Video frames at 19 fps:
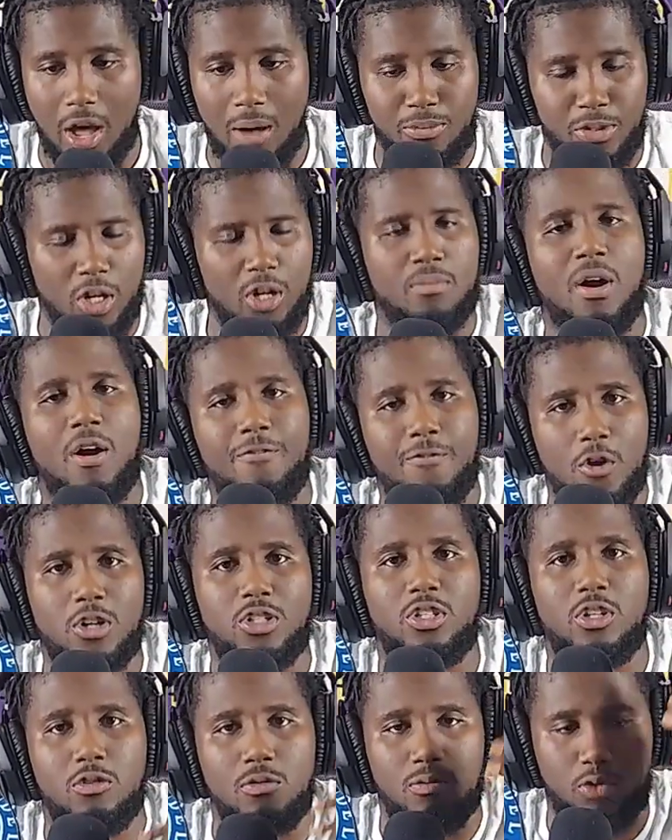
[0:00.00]
I'm talking about for us
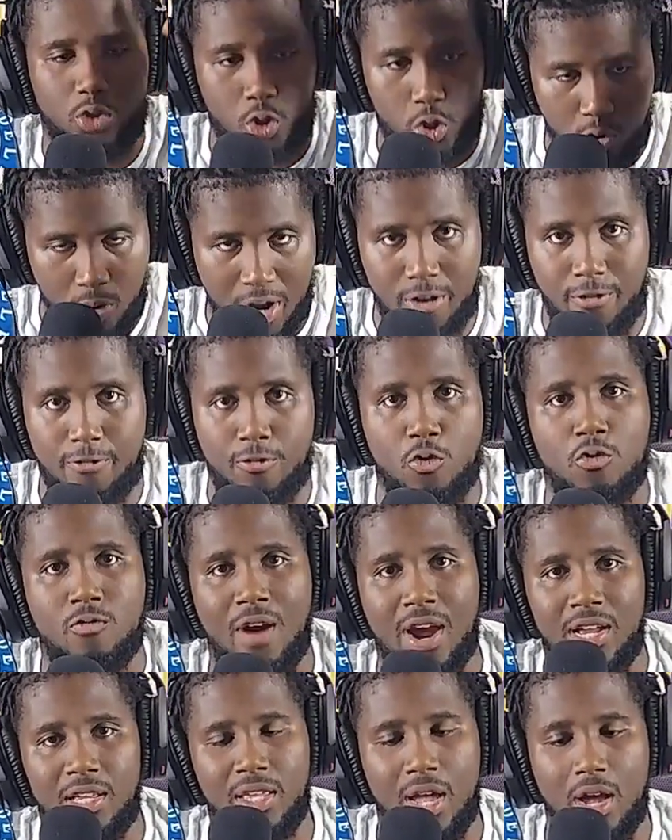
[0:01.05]
to trade for
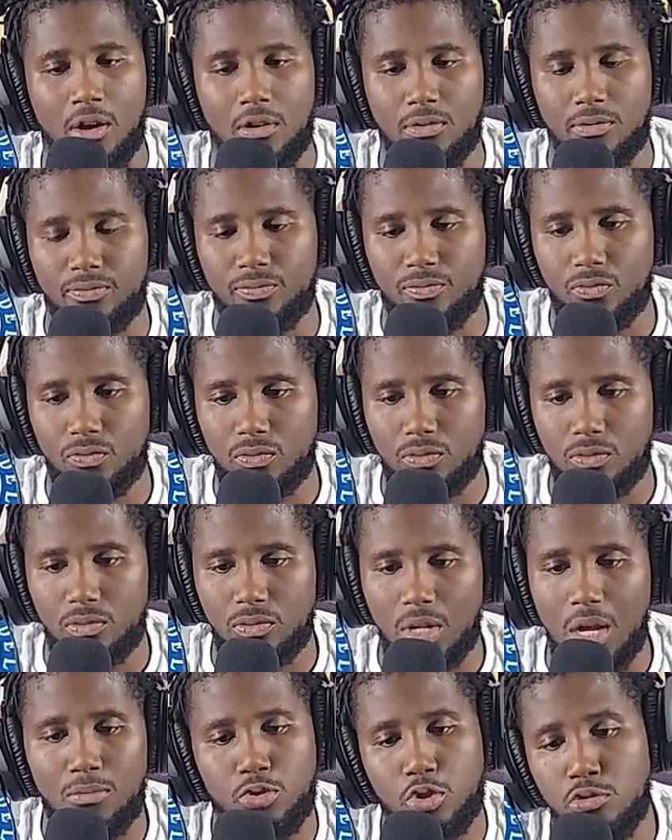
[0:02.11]
right now.
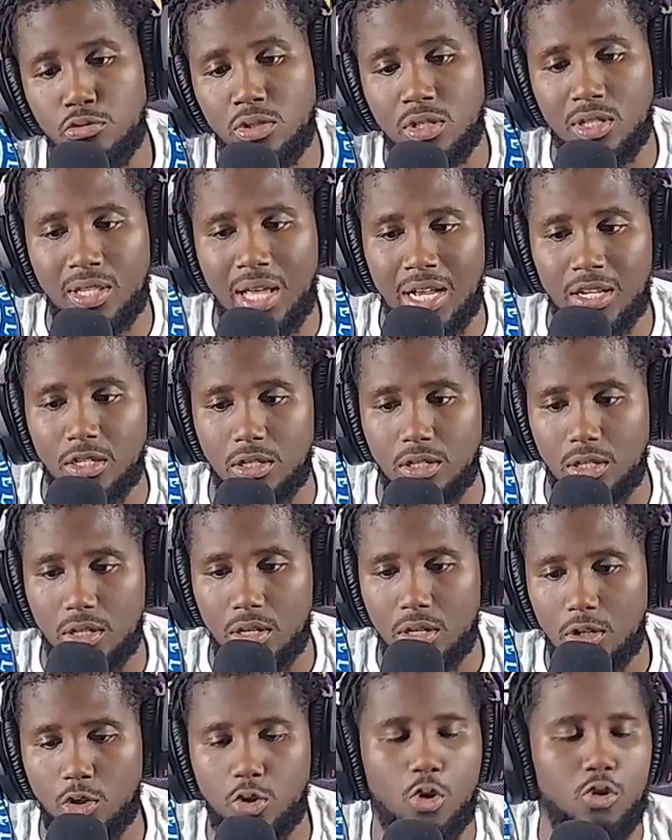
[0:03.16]
I'm choosing Leonard.
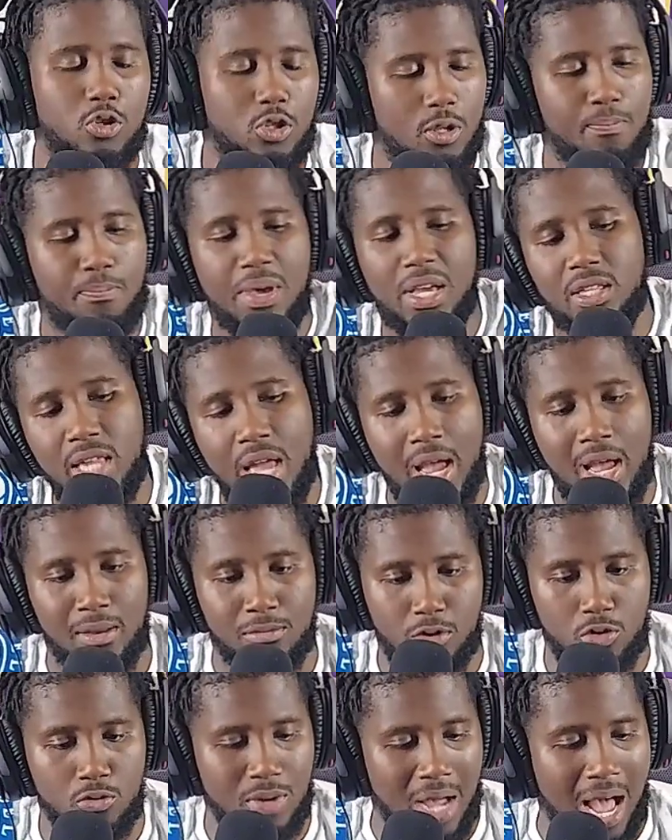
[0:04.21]
But those are the big
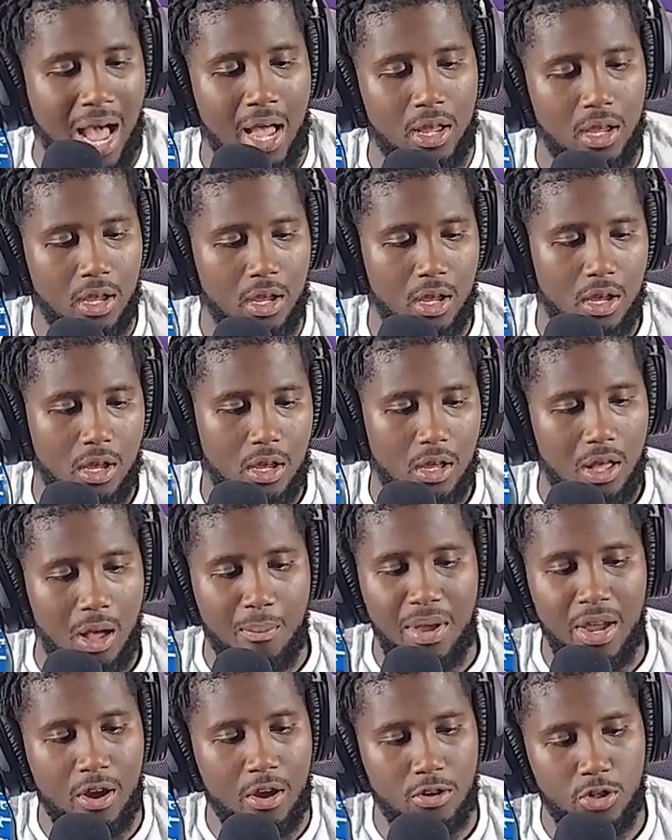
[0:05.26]
names. You got,
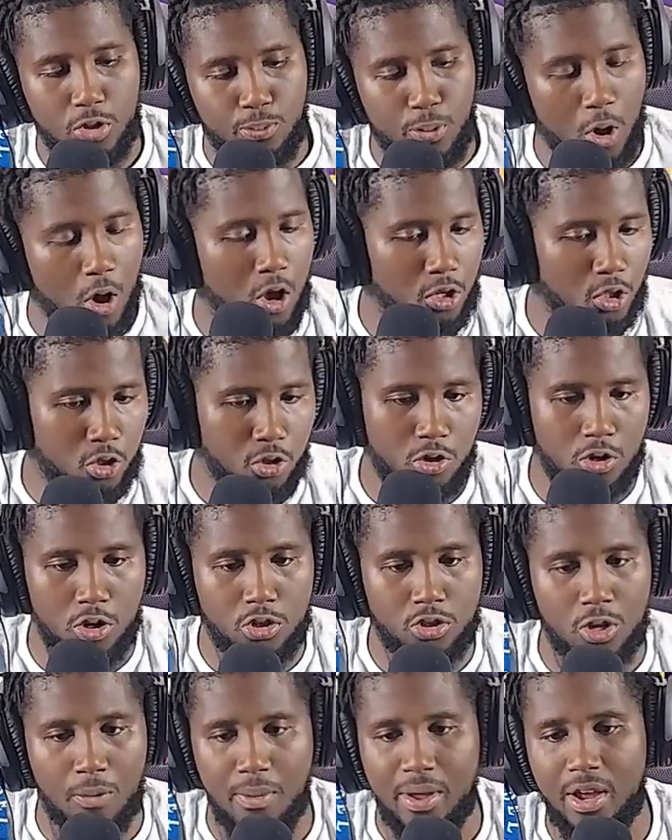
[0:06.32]
I'm hearing Paul
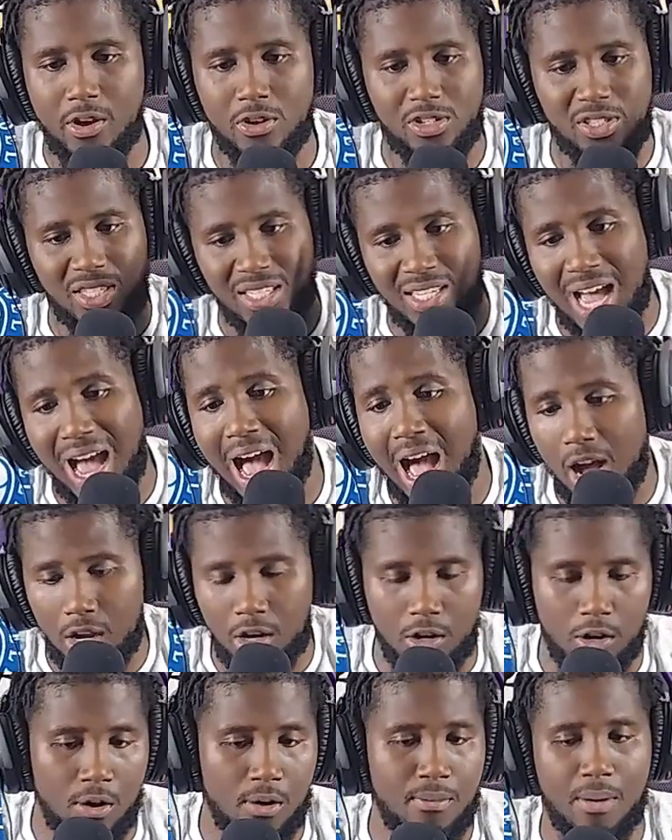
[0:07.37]
George. I'm hearing
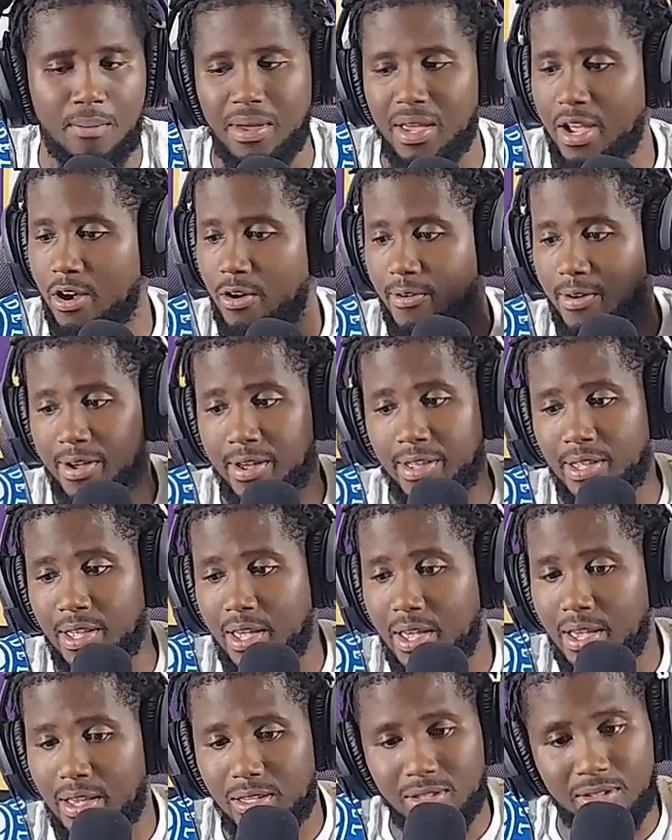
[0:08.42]
Siakam. I'm hearing
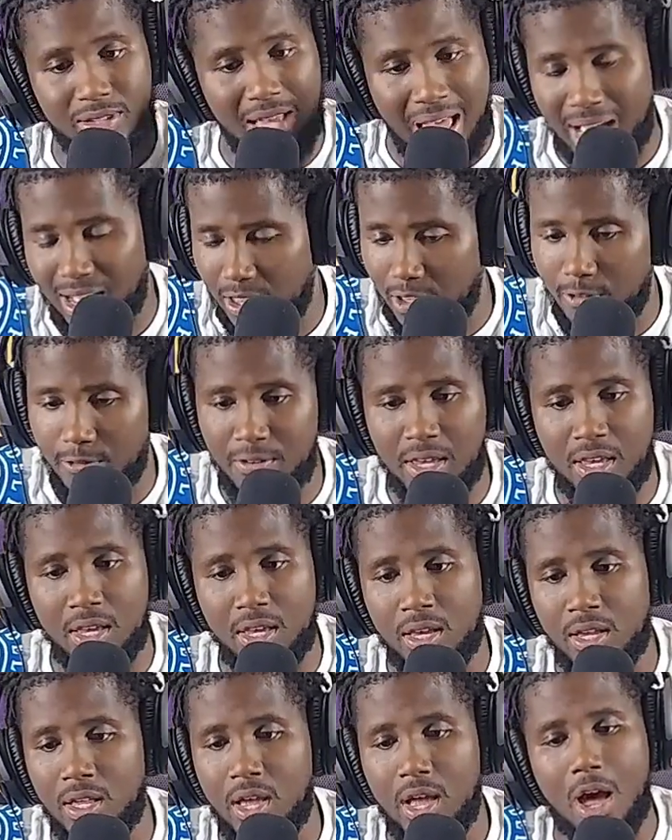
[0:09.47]
Zach
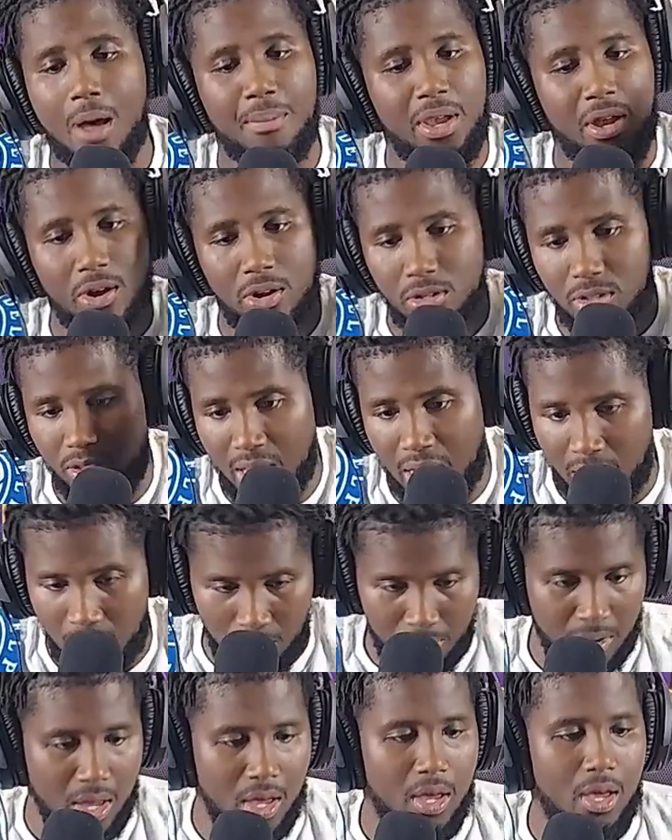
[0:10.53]
LaVine. I'm hearing
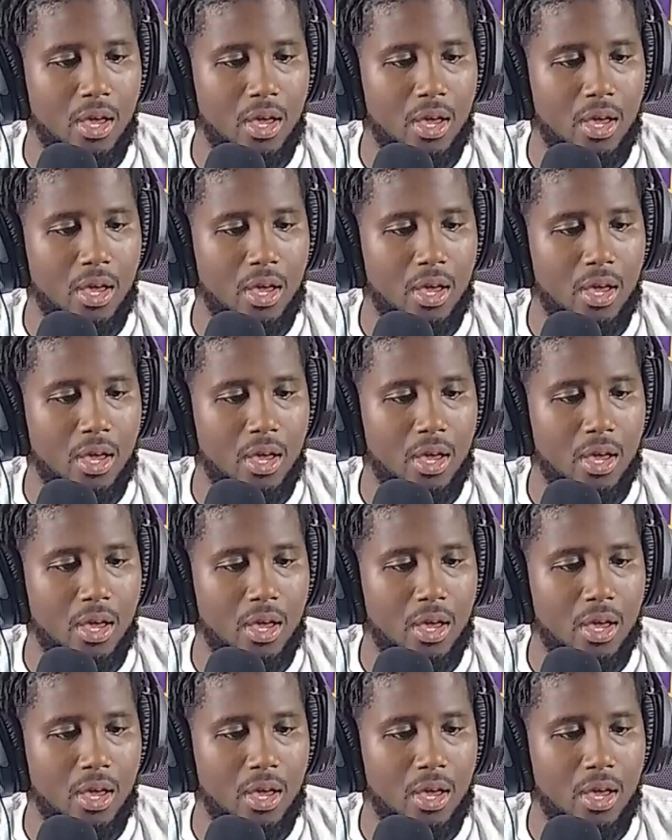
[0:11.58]
Dame.